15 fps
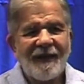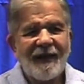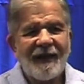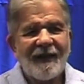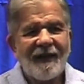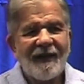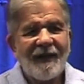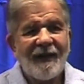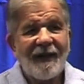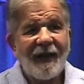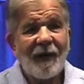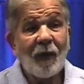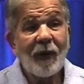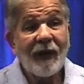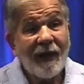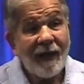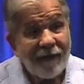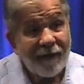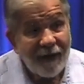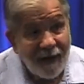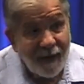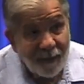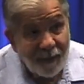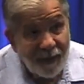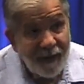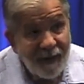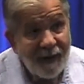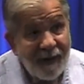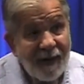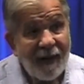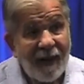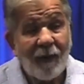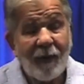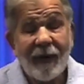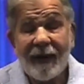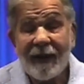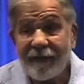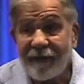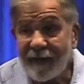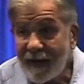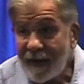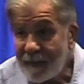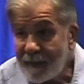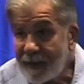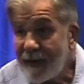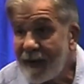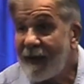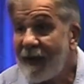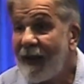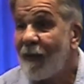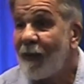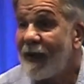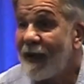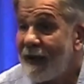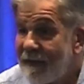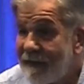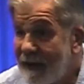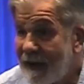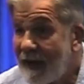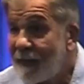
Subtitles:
Yeah. And we give it up, and we give it up, and we give it